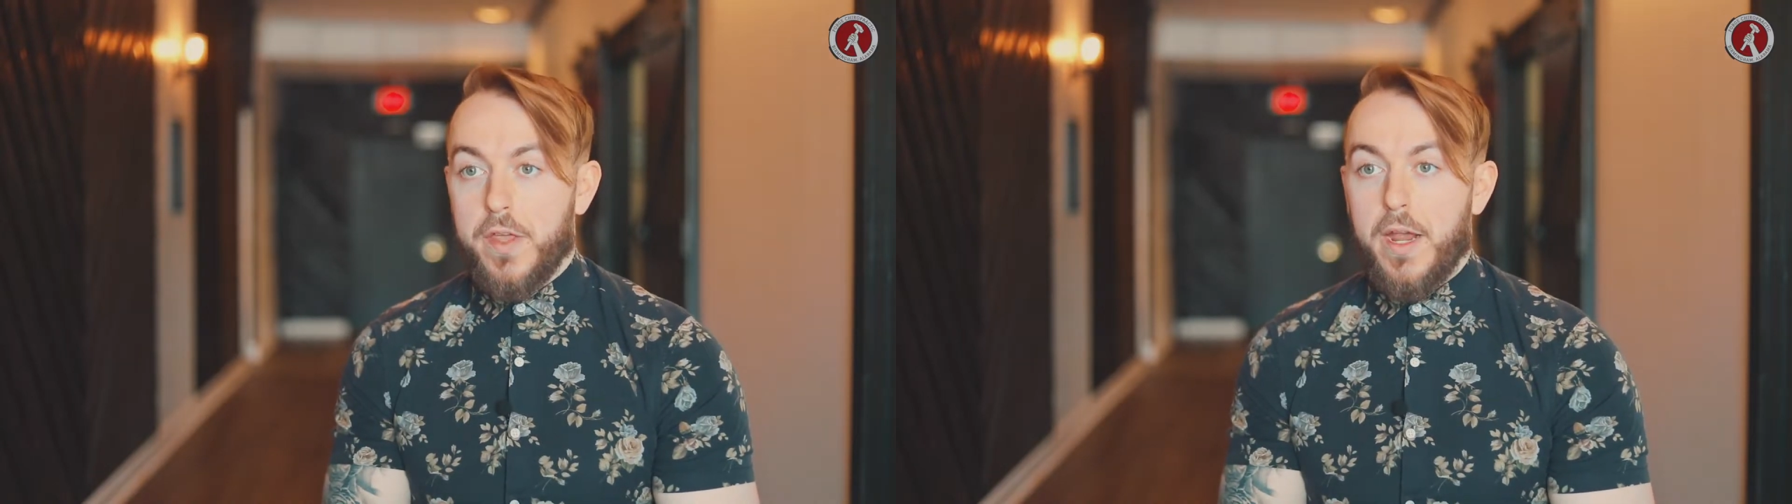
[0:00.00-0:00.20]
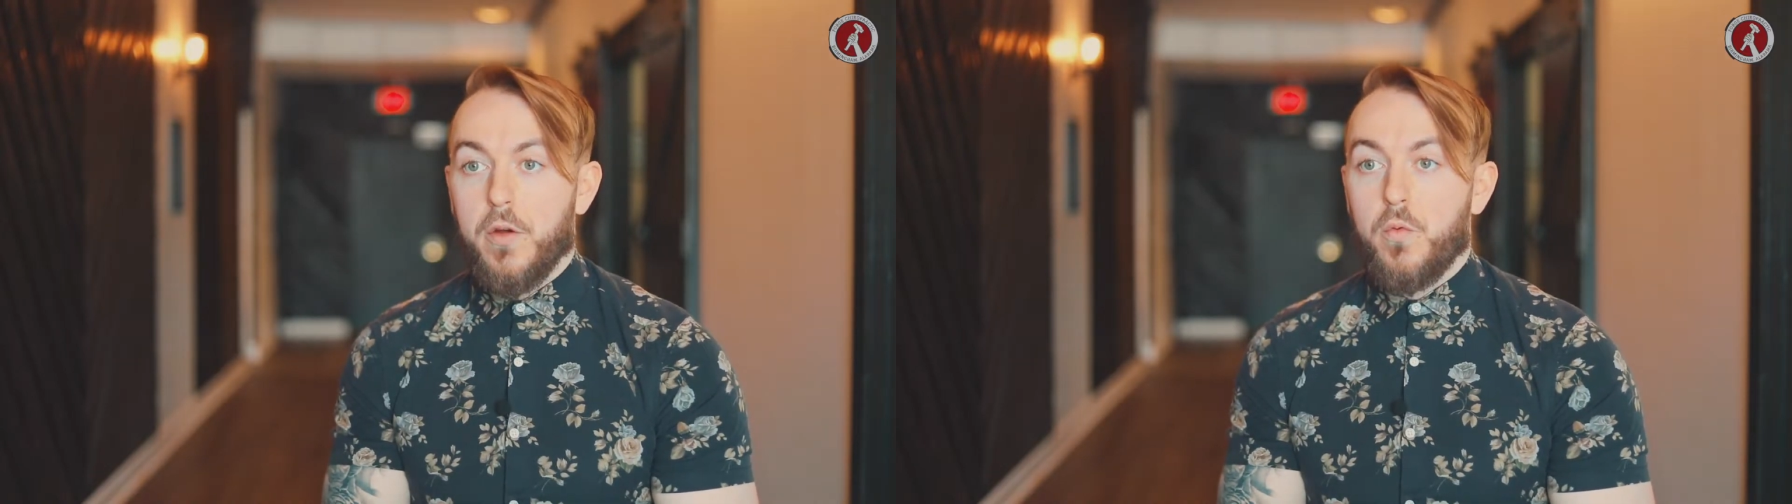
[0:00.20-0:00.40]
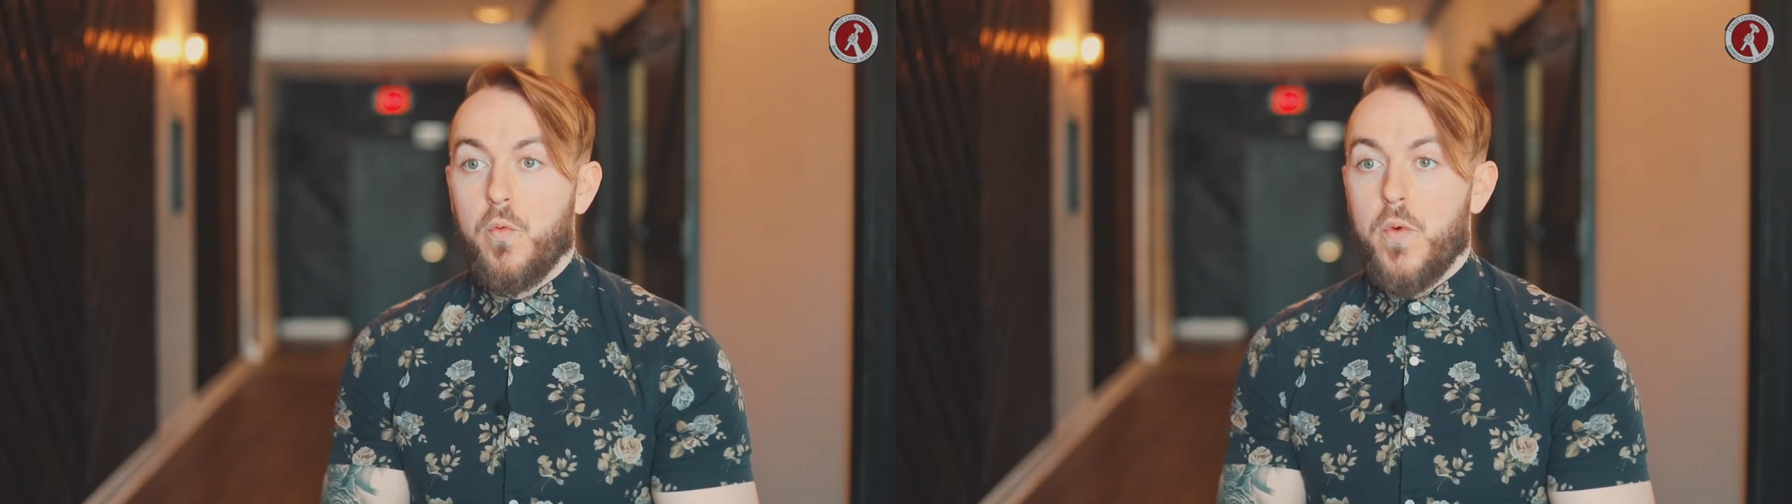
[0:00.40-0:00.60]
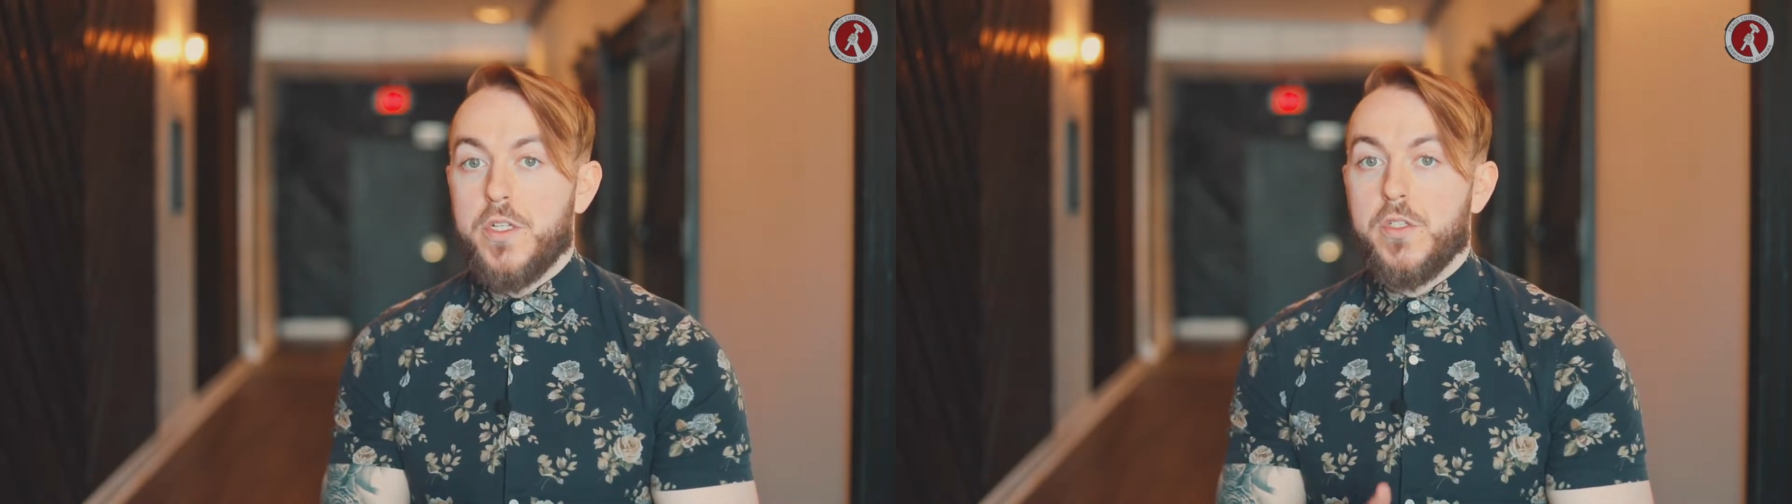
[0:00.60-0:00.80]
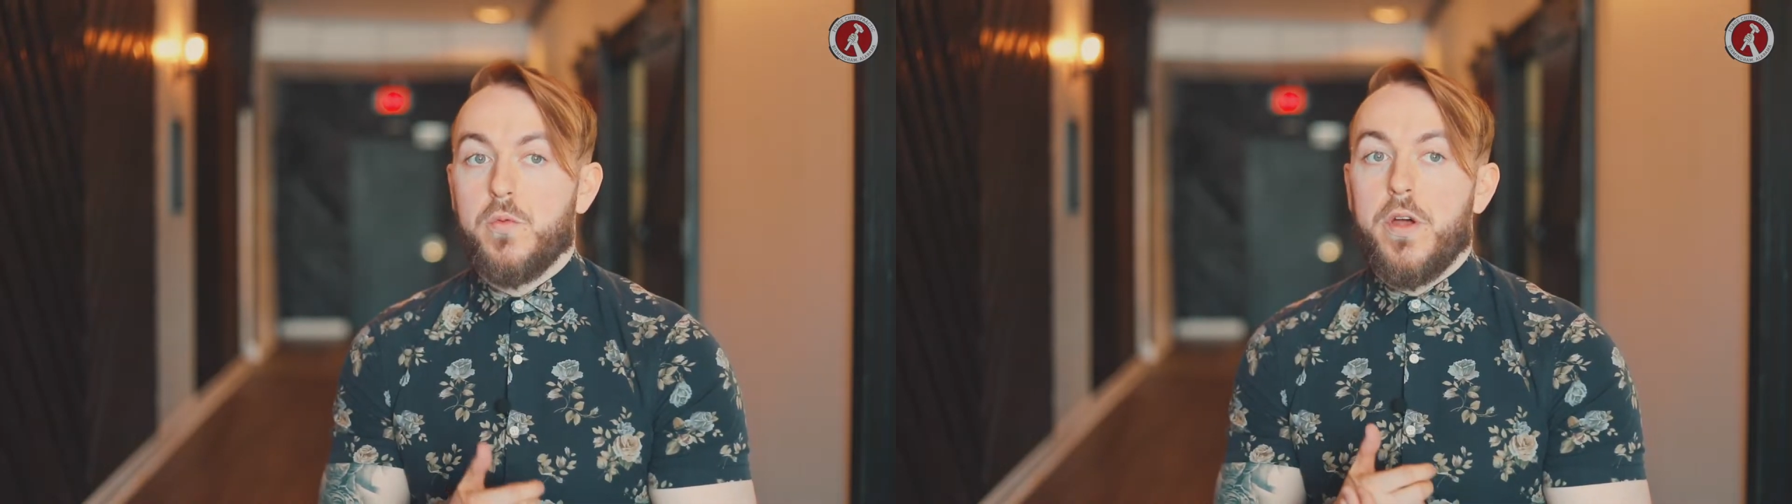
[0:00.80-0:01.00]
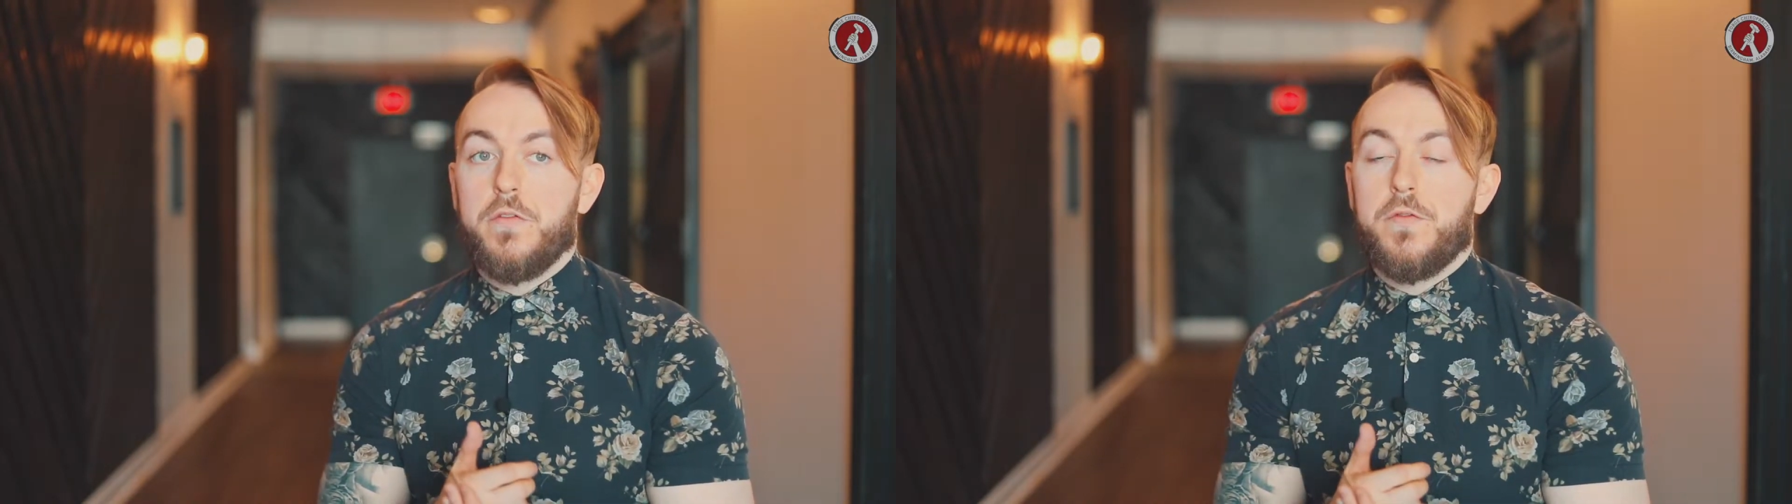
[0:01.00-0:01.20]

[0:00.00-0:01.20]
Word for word: care, which is what